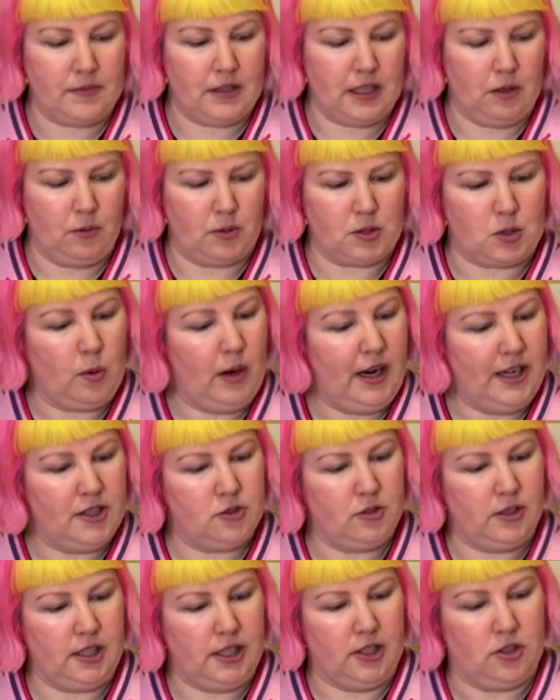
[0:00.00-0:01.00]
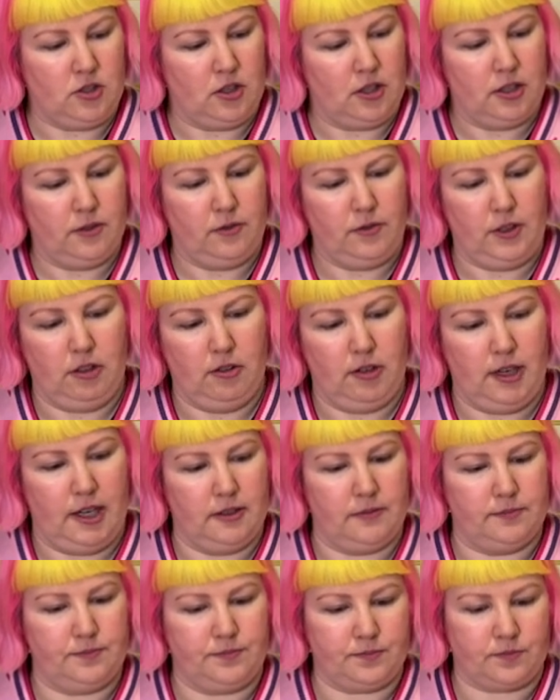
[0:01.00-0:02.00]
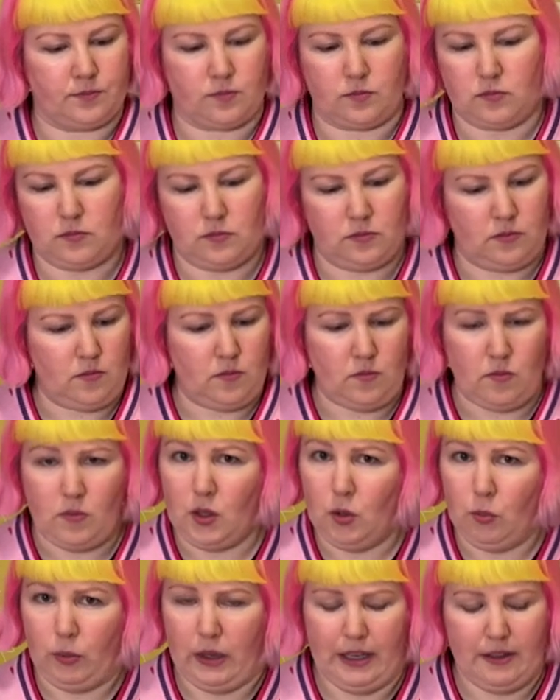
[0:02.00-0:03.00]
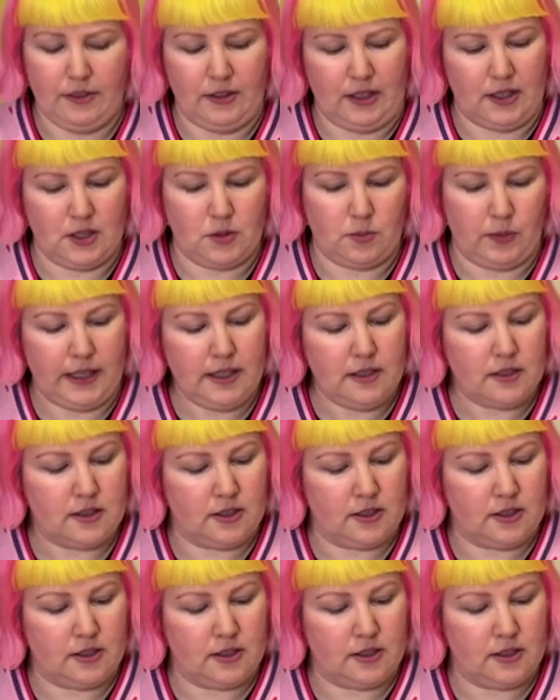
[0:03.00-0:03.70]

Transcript: it was quite tricky trying to figure out where things went.